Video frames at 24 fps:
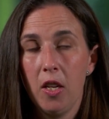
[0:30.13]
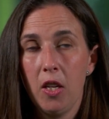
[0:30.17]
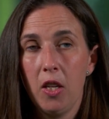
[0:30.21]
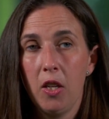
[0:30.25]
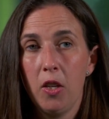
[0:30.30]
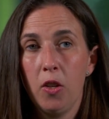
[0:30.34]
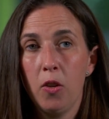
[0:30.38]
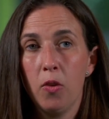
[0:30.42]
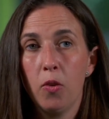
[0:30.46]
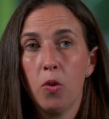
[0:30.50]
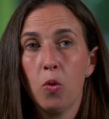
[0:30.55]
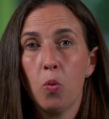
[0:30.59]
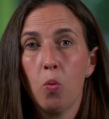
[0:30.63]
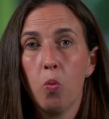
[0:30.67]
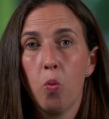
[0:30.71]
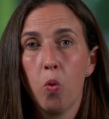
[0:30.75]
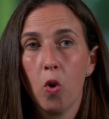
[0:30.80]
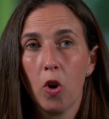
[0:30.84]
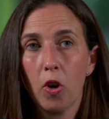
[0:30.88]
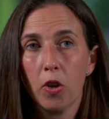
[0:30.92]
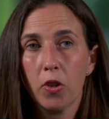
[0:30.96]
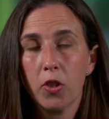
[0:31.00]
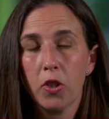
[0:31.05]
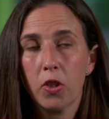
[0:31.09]
you know, the
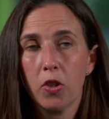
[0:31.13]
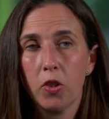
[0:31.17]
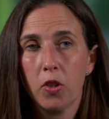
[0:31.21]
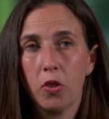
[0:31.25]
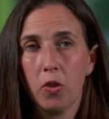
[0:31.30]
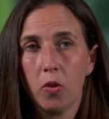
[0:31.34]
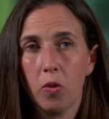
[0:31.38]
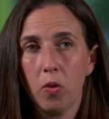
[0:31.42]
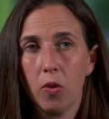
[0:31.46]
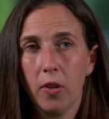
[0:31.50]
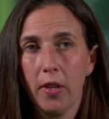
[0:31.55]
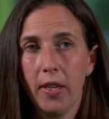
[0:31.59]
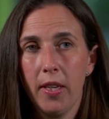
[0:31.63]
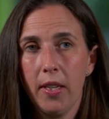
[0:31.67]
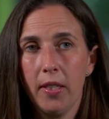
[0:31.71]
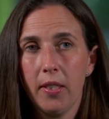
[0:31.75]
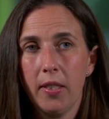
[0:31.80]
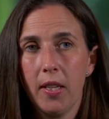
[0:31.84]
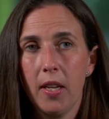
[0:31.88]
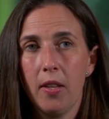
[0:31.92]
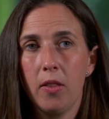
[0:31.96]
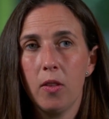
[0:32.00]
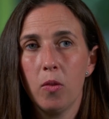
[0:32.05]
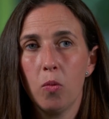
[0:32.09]
worst stories
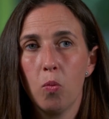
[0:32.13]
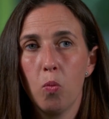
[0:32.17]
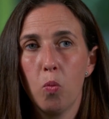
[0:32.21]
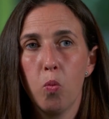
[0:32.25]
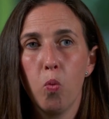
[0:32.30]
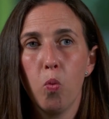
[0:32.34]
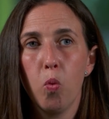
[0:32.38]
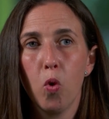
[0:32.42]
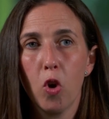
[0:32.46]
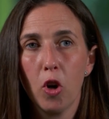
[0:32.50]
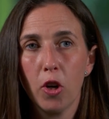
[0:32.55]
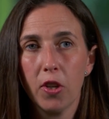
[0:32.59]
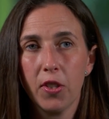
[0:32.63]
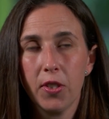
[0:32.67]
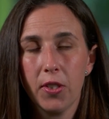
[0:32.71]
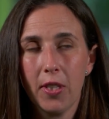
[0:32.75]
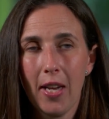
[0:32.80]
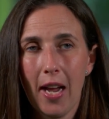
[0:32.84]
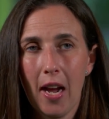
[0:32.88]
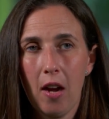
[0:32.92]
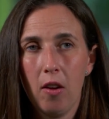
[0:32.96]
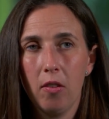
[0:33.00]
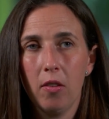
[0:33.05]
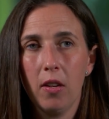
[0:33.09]
and the worst
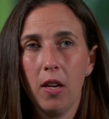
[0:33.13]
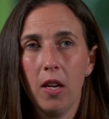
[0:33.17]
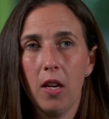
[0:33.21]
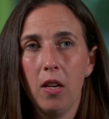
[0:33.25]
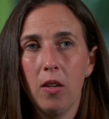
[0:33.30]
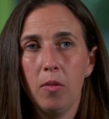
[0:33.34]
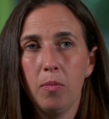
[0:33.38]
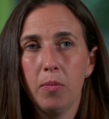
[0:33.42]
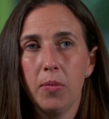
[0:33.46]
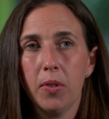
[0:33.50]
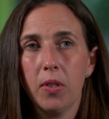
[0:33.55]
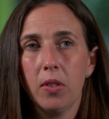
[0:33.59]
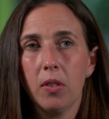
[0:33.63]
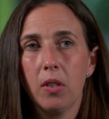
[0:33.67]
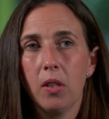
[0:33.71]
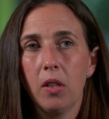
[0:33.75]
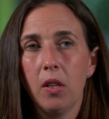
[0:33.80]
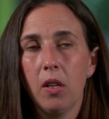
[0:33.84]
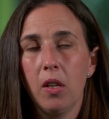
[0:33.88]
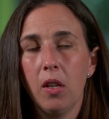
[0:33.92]
outcomes